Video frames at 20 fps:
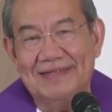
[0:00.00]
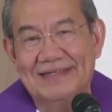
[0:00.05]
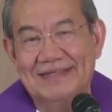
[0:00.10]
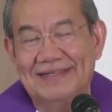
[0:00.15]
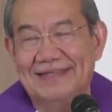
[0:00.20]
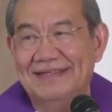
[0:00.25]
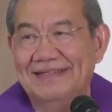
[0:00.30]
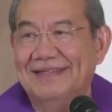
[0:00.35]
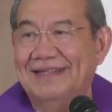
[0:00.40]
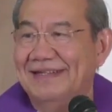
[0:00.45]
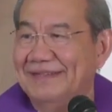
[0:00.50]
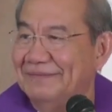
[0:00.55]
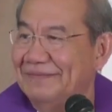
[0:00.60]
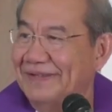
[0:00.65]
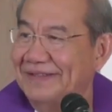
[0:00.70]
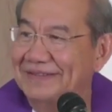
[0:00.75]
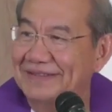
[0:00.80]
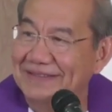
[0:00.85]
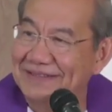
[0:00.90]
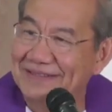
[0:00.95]
And then
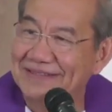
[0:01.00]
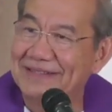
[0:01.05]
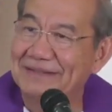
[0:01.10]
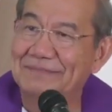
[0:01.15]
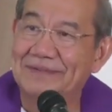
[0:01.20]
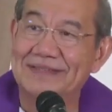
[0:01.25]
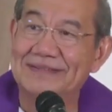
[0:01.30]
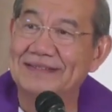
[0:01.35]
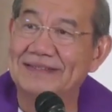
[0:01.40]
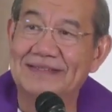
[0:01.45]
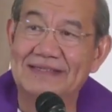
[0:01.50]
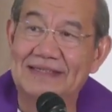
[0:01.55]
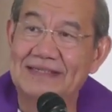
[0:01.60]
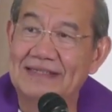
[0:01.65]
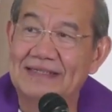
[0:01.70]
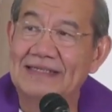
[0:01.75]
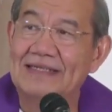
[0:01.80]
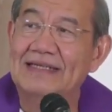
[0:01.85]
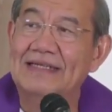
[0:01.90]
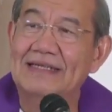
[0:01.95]
finally, the siya.
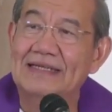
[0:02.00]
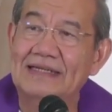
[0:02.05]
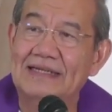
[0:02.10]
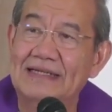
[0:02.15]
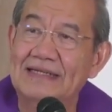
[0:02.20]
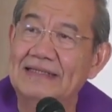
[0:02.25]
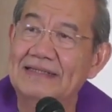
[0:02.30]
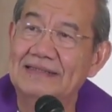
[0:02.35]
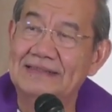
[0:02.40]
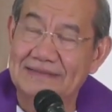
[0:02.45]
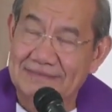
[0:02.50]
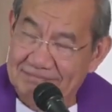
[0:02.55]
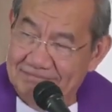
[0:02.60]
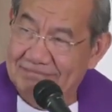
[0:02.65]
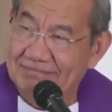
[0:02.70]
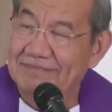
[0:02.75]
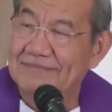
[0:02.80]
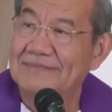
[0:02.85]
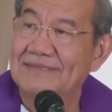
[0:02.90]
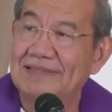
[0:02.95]
Hey,
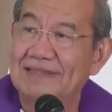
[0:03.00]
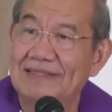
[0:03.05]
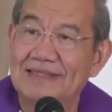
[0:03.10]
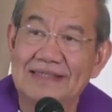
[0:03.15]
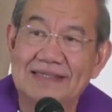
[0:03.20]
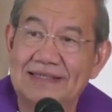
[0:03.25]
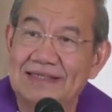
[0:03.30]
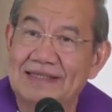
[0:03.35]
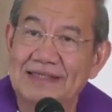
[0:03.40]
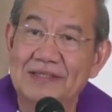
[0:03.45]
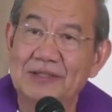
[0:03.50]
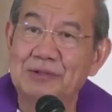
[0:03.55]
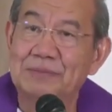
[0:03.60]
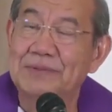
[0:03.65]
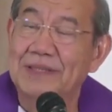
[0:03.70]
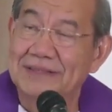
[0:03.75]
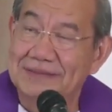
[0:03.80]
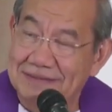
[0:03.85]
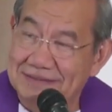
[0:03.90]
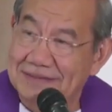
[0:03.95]
you
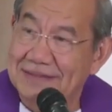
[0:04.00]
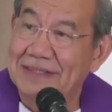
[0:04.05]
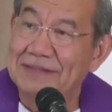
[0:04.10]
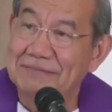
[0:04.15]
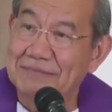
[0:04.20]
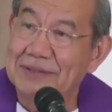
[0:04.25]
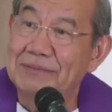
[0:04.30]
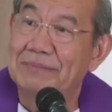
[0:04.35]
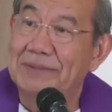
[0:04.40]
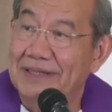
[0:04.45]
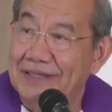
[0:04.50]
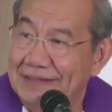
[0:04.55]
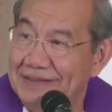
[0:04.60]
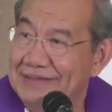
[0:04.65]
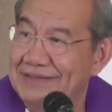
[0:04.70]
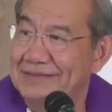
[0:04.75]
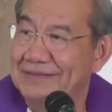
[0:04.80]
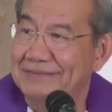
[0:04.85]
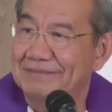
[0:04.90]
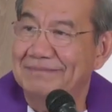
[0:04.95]
better let me pass.
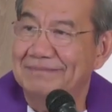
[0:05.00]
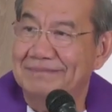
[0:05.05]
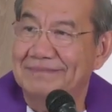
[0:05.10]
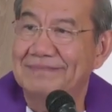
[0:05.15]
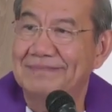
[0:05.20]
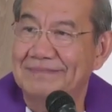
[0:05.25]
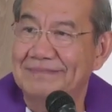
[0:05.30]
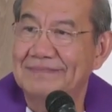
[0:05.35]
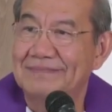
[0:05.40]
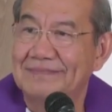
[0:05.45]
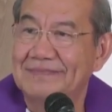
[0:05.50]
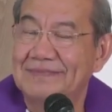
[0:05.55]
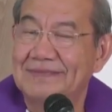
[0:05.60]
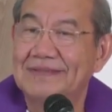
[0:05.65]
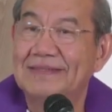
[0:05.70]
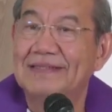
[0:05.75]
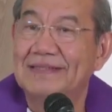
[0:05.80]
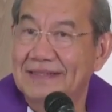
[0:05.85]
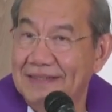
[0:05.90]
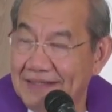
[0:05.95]

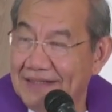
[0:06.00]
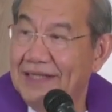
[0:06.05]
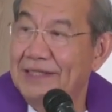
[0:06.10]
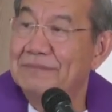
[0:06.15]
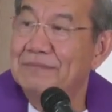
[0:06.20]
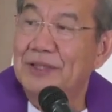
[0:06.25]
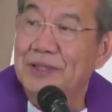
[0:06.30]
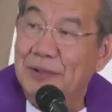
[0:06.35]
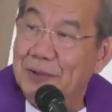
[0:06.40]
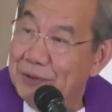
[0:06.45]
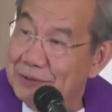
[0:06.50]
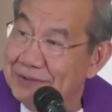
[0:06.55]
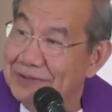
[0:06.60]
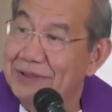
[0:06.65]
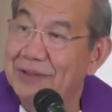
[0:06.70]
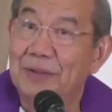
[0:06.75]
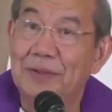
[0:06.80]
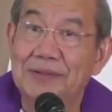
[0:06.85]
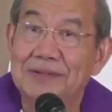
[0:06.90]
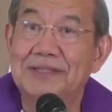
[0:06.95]
I'm a, the
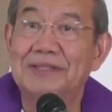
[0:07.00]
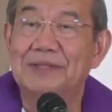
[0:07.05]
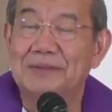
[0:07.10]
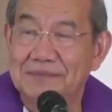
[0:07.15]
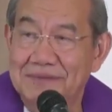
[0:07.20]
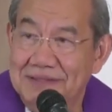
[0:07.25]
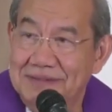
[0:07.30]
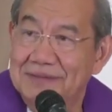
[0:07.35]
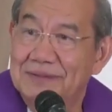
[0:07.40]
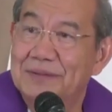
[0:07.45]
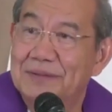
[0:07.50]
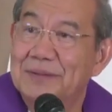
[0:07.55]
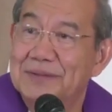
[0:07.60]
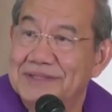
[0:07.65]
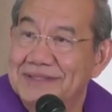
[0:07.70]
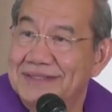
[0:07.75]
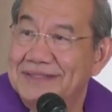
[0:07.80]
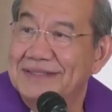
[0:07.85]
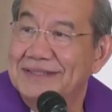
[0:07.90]
owner of that grocery.